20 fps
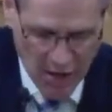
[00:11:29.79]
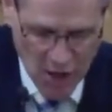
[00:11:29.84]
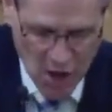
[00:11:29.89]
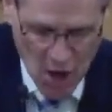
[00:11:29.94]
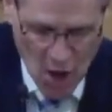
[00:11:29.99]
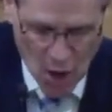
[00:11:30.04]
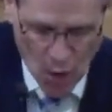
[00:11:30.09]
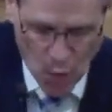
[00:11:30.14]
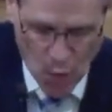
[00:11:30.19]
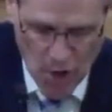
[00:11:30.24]

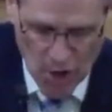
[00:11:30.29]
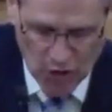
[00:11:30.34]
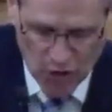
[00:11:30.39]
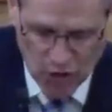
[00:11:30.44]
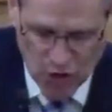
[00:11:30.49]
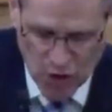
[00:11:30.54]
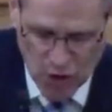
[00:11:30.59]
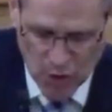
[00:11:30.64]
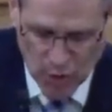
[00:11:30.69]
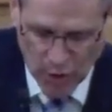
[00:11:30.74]
which
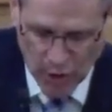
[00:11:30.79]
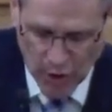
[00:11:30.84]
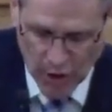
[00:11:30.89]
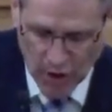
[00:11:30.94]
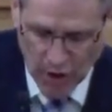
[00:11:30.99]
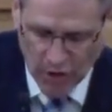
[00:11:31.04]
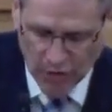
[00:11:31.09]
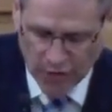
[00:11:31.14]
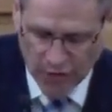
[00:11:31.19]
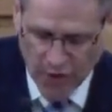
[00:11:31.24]
you heard
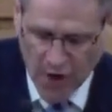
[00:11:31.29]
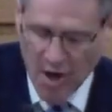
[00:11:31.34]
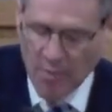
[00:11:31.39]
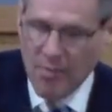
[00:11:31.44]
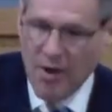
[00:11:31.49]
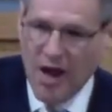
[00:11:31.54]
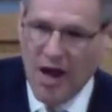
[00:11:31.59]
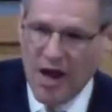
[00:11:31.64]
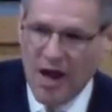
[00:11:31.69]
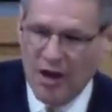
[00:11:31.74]
from
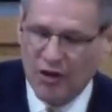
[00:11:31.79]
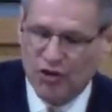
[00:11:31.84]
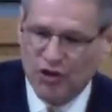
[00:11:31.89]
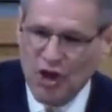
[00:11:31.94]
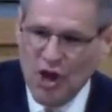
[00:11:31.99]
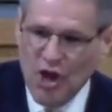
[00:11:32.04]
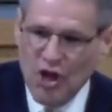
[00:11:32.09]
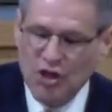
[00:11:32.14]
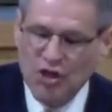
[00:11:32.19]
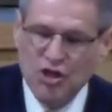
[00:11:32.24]
us,
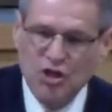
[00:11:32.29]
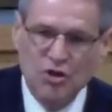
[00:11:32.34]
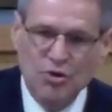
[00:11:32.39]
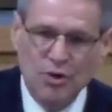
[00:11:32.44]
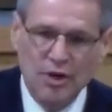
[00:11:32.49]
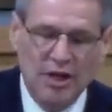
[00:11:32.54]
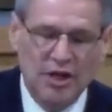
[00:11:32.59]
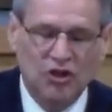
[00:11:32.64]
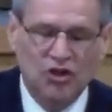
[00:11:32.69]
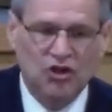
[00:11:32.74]
you
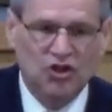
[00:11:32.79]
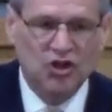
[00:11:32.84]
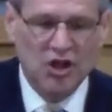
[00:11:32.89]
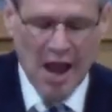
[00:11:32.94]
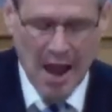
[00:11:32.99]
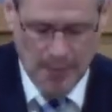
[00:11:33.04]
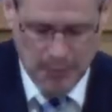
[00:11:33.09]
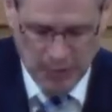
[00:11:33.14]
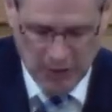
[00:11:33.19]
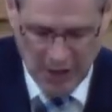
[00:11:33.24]

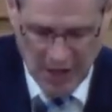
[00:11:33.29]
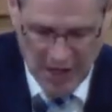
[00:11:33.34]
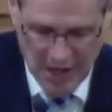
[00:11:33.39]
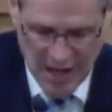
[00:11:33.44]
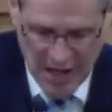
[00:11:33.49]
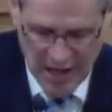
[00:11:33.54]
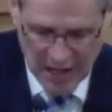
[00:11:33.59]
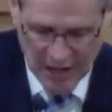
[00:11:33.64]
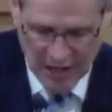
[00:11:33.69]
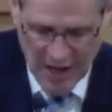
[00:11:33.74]
accepted
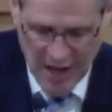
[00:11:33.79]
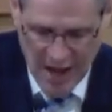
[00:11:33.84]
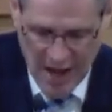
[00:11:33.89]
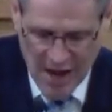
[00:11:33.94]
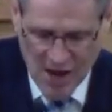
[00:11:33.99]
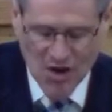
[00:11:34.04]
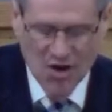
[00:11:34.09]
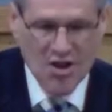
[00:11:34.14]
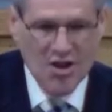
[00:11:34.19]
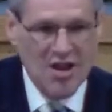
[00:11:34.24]
it
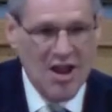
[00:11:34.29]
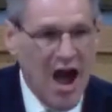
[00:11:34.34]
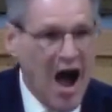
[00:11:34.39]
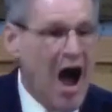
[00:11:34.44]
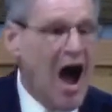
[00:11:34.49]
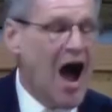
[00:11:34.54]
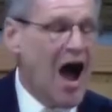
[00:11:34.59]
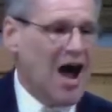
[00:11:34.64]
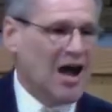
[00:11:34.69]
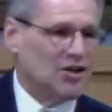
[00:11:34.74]

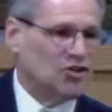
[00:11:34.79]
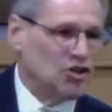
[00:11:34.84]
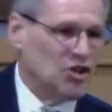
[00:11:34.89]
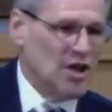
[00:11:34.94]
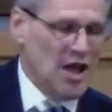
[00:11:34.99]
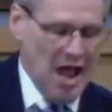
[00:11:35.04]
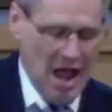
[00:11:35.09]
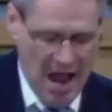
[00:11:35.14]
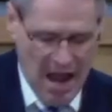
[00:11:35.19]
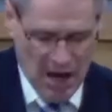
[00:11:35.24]
not
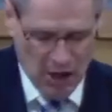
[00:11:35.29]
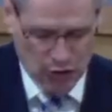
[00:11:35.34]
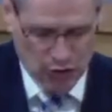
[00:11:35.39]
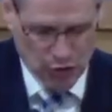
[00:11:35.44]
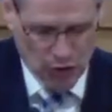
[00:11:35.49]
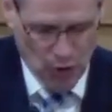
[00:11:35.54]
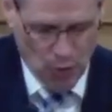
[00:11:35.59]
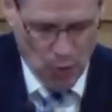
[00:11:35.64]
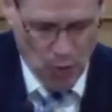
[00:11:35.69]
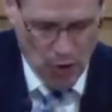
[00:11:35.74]
as the
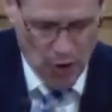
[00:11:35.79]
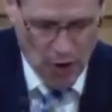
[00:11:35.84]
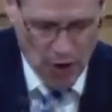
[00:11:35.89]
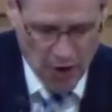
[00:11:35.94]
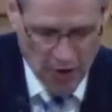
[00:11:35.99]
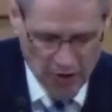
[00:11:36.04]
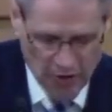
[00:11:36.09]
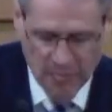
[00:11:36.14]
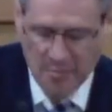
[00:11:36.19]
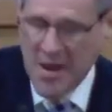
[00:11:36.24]
Word
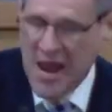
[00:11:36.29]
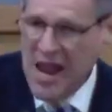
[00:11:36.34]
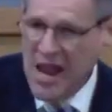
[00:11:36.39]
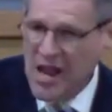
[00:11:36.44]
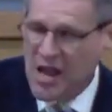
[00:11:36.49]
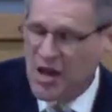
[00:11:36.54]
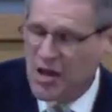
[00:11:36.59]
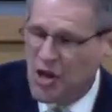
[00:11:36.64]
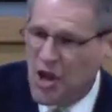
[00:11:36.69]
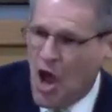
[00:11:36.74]
of
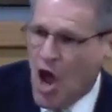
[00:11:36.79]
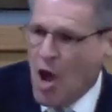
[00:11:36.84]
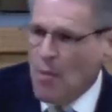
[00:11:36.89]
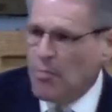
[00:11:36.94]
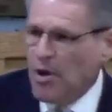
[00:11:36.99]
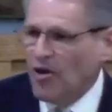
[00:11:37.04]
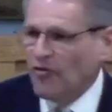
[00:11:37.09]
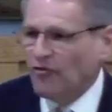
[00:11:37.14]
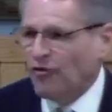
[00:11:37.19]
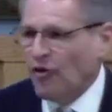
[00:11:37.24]
men,
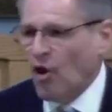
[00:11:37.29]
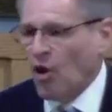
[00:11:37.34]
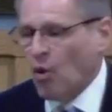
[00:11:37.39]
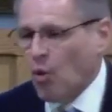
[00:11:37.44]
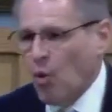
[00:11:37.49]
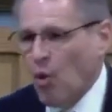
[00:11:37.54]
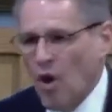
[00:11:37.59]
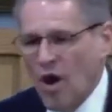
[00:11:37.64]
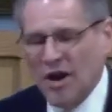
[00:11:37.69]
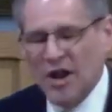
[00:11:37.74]
but for
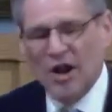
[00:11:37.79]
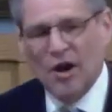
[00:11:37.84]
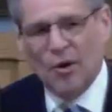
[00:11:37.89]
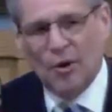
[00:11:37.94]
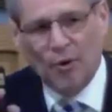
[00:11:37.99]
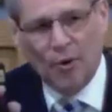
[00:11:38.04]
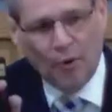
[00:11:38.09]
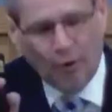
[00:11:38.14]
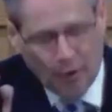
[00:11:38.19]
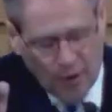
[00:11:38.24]
what it
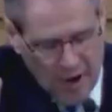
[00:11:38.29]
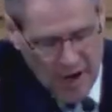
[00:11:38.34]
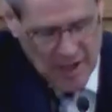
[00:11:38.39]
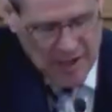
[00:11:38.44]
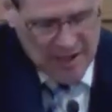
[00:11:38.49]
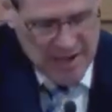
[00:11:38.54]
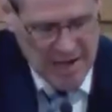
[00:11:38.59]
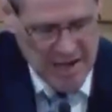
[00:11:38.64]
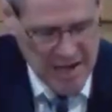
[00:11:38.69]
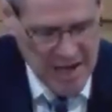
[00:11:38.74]

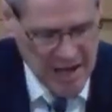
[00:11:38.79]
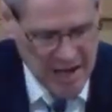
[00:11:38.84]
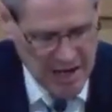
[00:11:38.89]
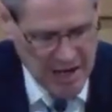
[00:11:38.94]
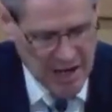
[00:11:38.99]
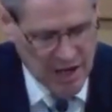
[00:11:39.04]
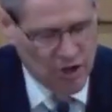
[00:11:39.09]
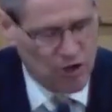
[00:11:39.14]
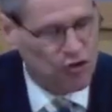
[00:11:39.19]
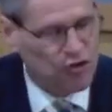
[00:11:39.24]
really
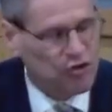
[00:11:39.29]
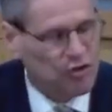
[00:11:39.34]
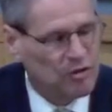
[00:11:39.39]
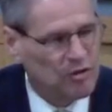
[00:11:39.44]
is.